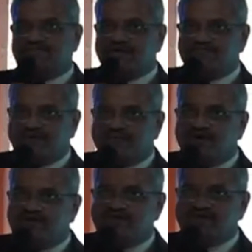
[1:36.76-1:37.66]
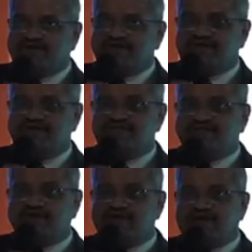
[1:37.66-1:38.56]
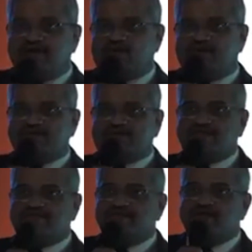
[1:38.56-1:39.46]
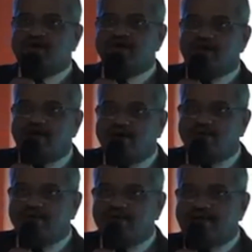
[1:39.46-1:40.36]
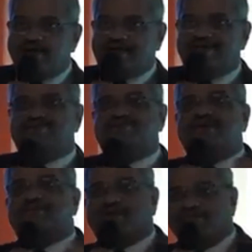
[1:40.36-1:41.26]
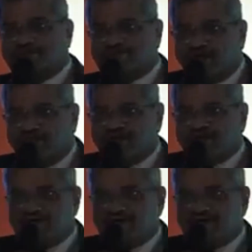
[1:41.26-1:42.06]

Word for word: I worked for about thirty-five years, one of the things we all love is to be a problem solver.